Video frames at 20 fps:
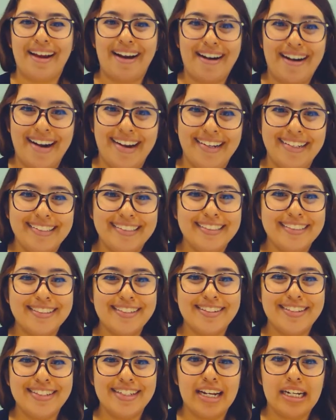Alright,
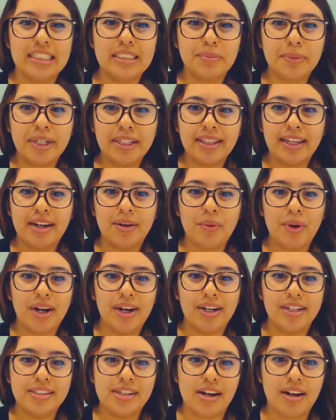so next part that I
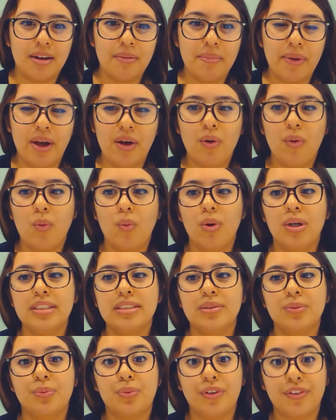wanted to talk about
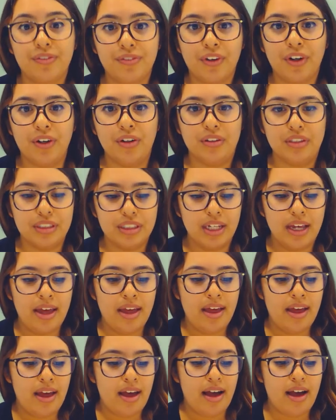was referrals.
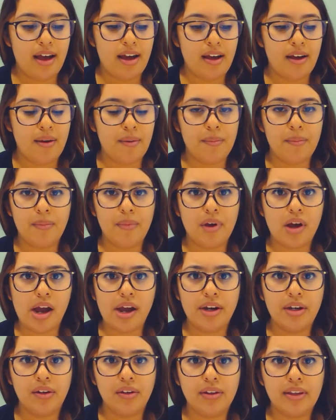
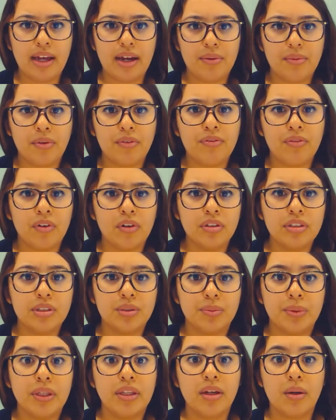I know that referrals
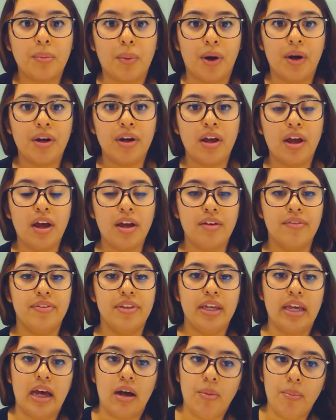are really a part of
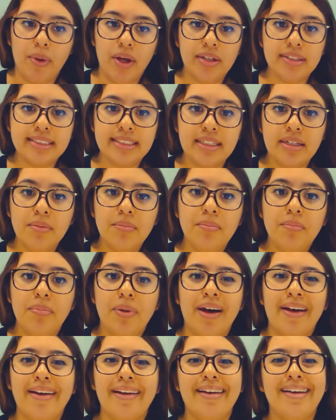the outbound team,
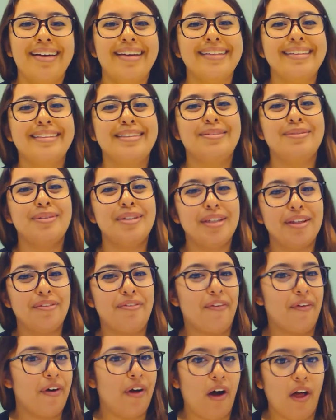but it's really
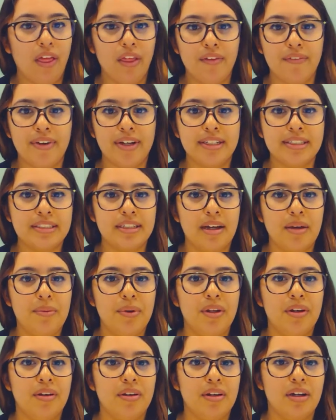for all of us. I
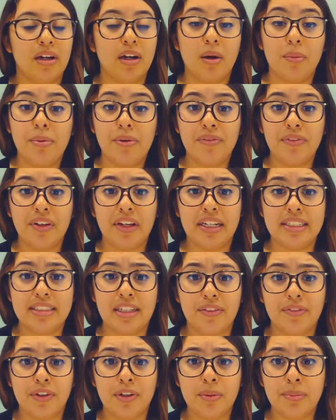mean, a couple of you guys
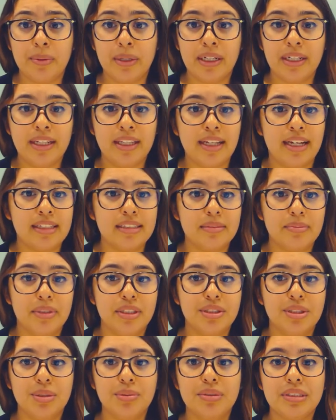have heard Brittany last
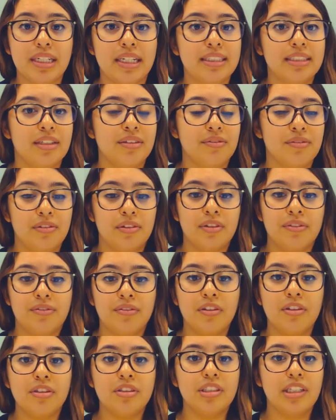month. She was asking for
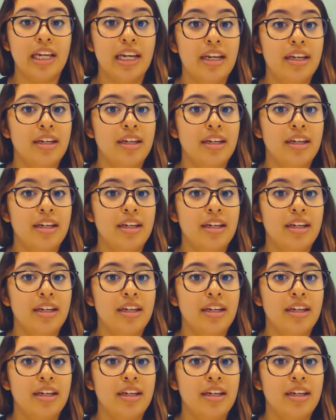referrals.